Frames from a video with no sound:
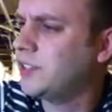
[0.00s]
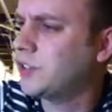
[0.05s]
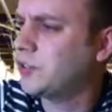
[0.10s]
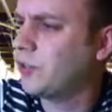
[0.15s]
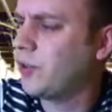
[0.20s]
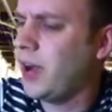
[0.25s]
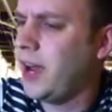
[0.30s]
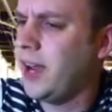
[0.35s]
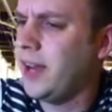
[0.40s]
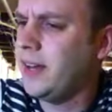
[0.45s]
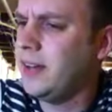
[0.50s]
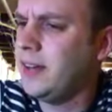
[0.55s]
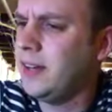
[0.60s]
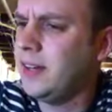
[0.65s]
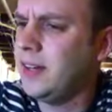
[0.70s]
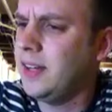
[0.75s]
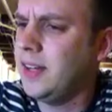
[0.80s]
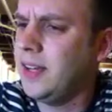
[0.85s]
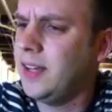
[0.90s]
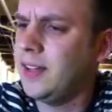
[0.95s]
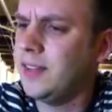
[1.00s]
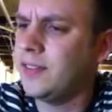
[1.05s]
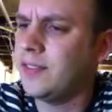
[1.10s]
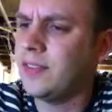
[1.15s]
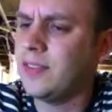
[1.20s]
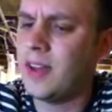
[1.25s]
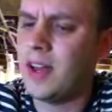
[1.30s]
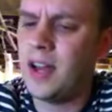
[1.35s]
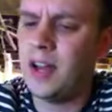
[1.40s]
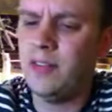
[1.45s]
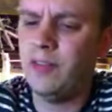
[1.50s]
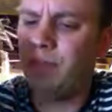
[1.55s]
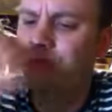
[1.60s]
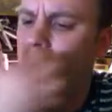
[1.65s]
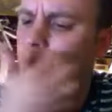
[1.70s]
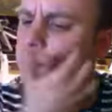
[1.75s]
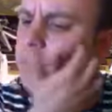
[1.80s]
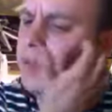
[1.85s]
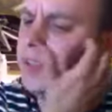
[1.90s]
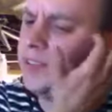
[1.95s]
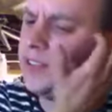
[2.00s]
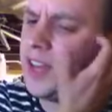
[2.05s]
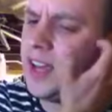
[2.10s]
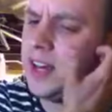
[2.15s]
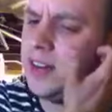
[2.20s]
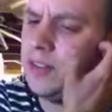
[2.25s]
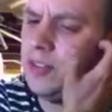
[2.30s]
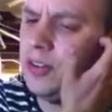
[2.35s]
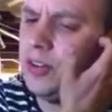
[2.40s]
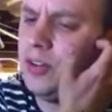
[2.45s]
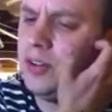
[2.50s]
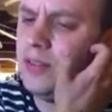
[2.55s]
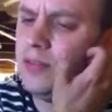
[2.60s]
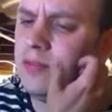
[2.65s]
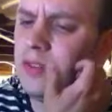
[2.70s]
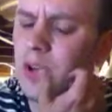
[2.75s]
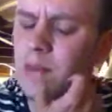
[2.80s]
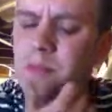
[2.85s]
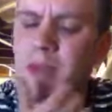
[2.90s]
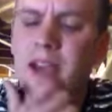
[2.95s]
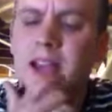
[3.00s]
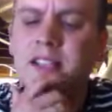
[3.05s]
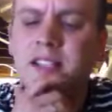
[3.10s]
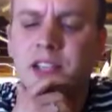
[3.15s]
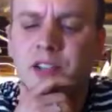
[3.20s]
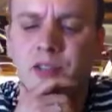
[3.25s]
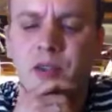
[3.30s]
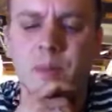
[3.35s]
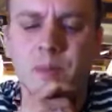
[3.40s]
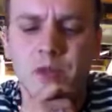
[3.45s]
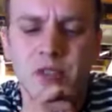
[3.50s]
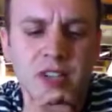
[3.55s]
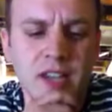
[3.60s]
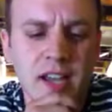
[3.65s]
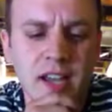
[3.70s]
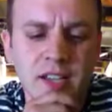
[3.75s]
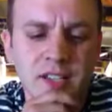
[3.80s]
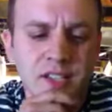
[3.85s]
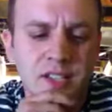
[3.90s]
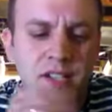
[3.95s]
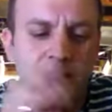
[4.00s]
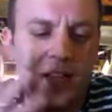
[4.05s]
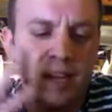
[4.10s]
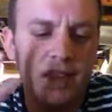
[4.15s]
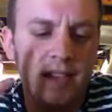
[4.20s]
great. It's got an amazing reputation.